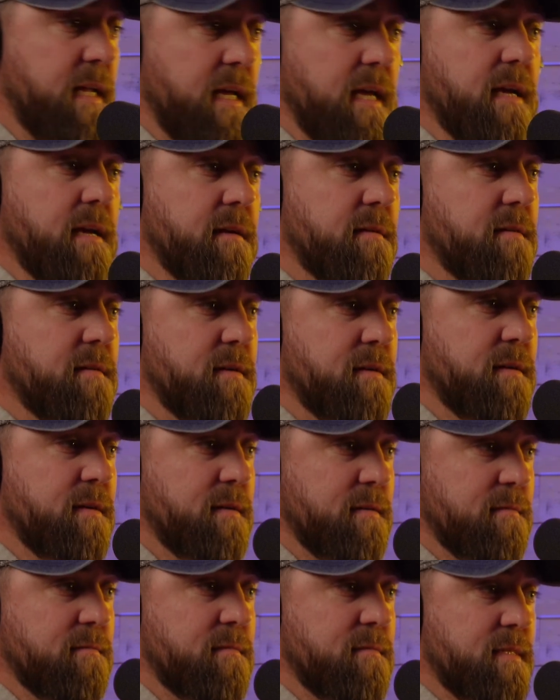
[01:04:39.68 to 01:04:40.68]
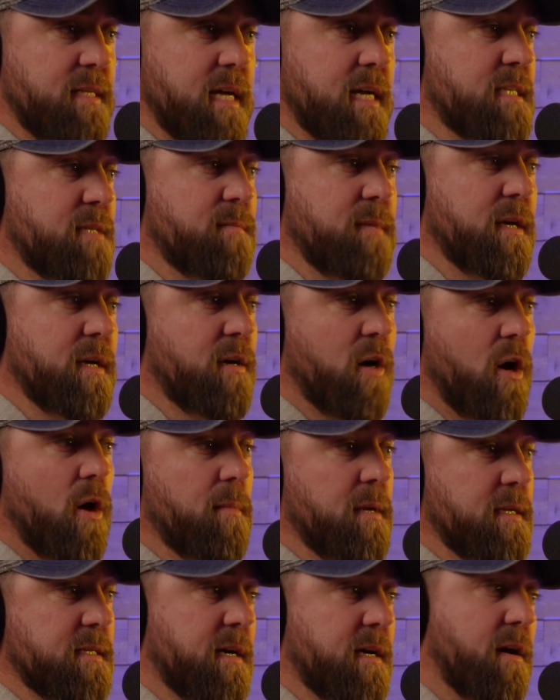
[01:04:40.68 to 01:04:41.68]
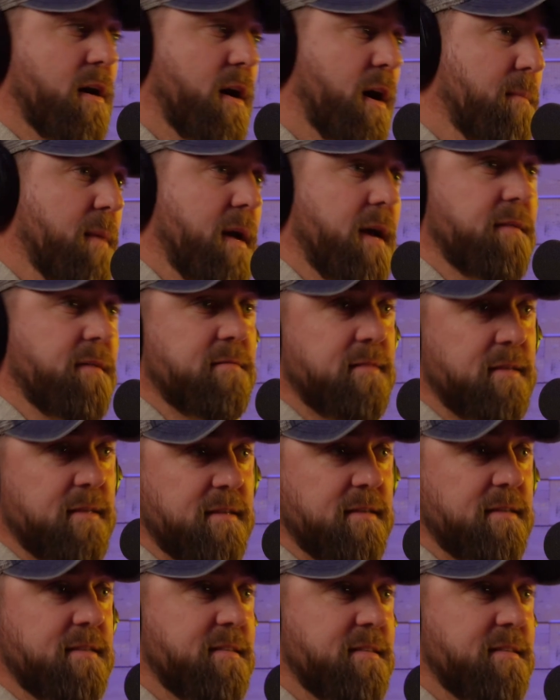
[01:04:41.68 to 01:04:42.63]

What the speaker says: And he texted me and called me. He's like, all right, man,